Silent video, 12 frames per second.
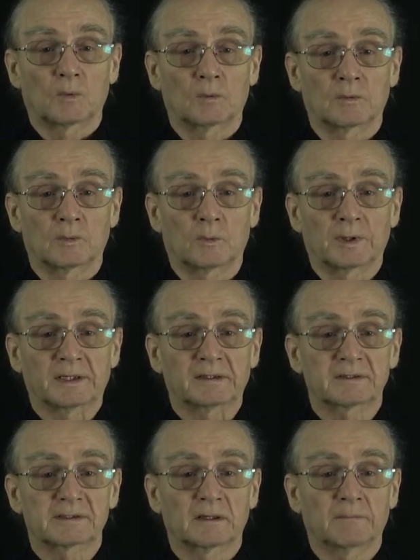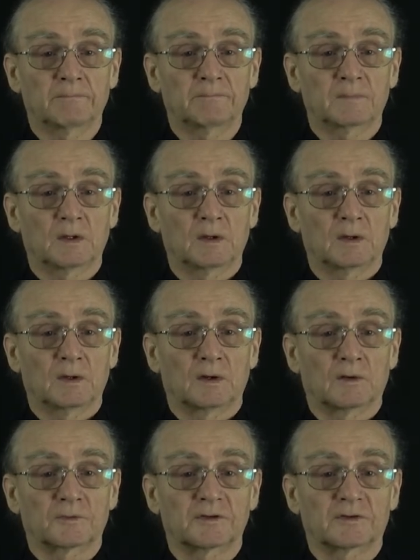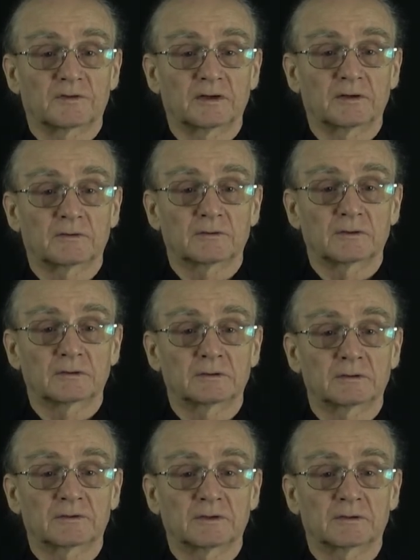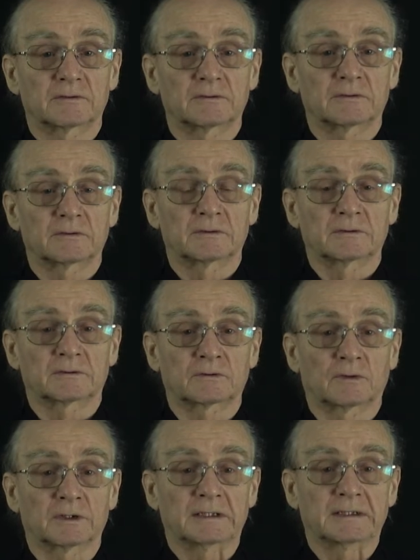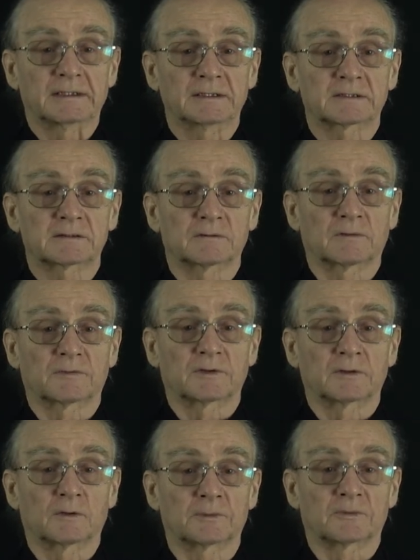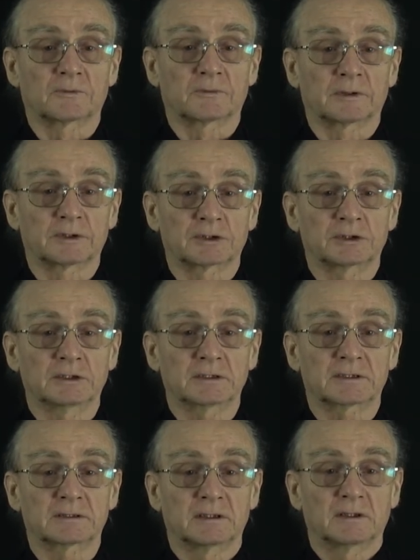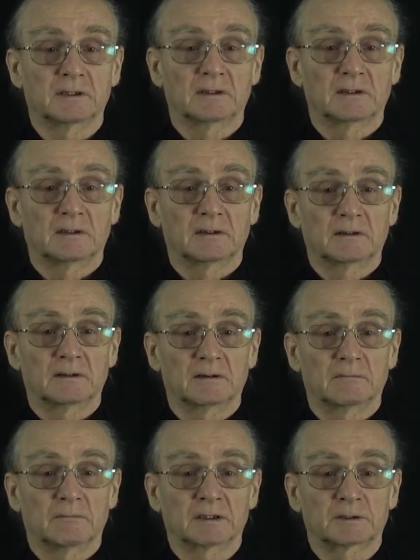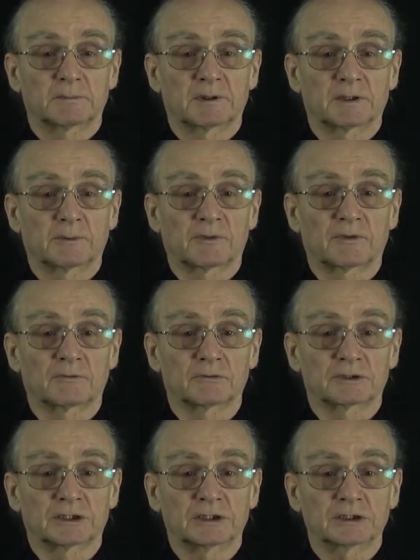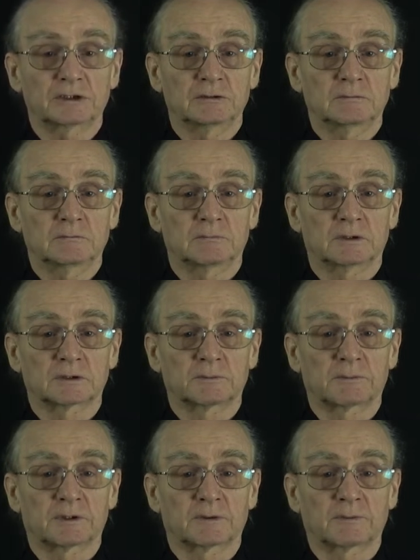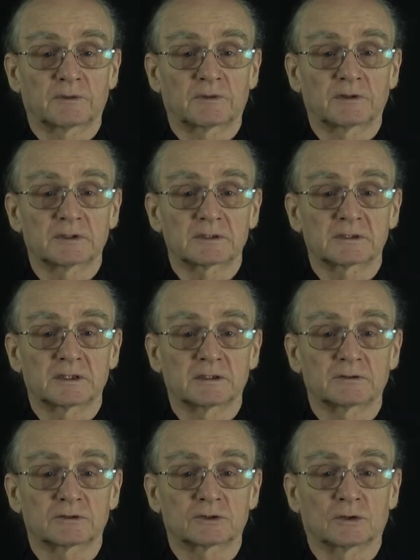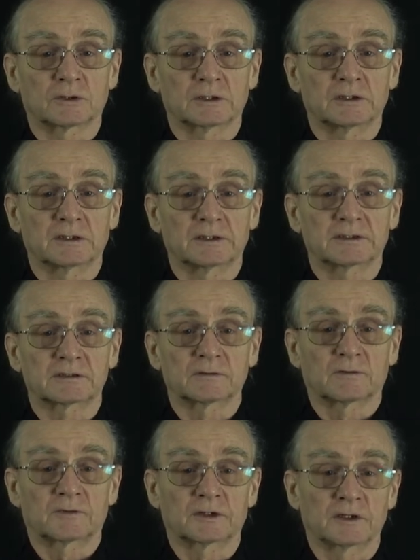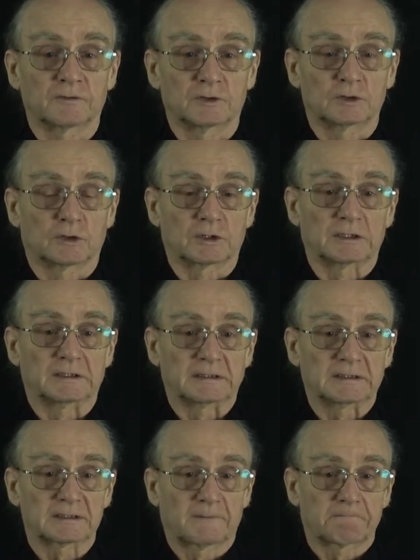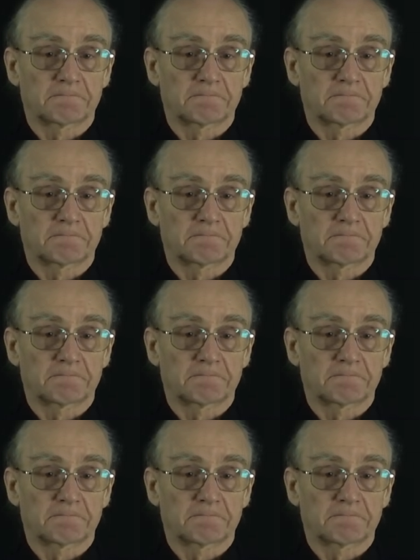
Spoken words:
the weighted sum of the center coordinates of the observations multiplied with the rotation multiplied with the centered coordinates of the given coordinates,